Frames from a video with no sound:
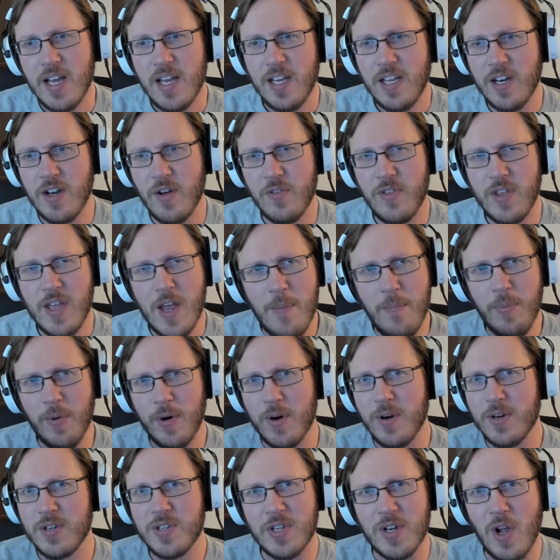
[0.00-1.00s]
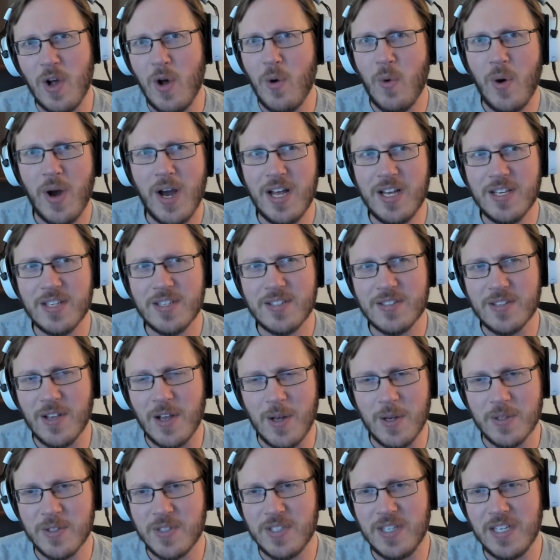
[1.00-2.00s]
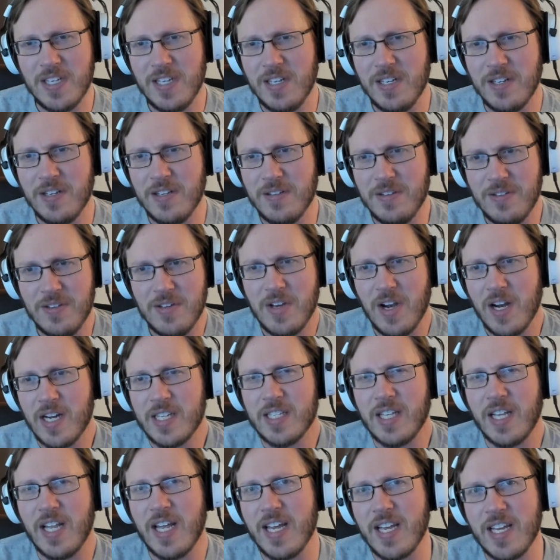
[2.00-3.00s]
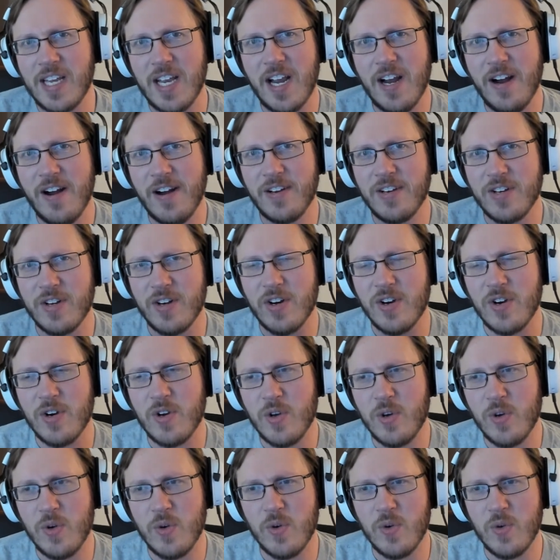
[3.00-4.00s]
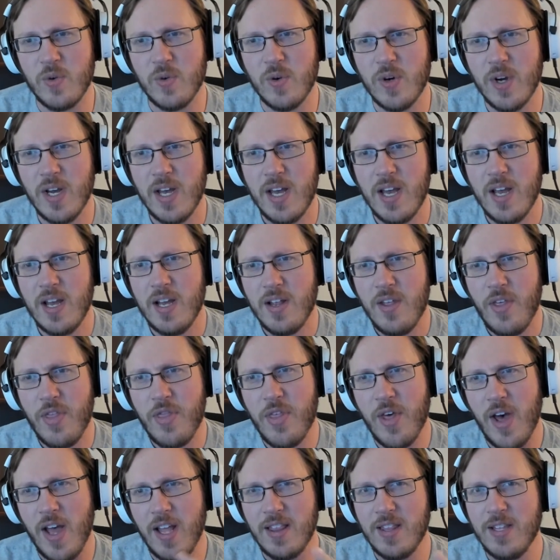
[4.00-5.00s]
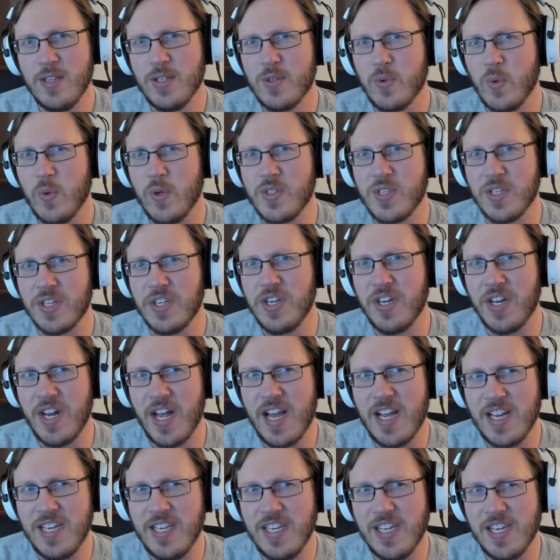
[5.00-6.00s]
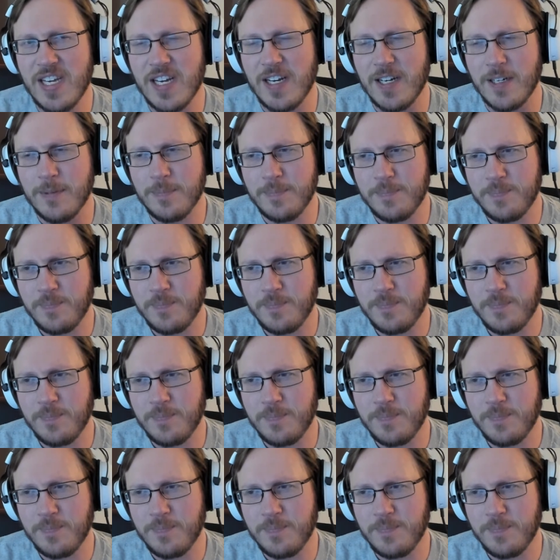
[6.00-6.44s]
the Emperor is an all-wise, all-seeing, godlike character who thought this was a good idea.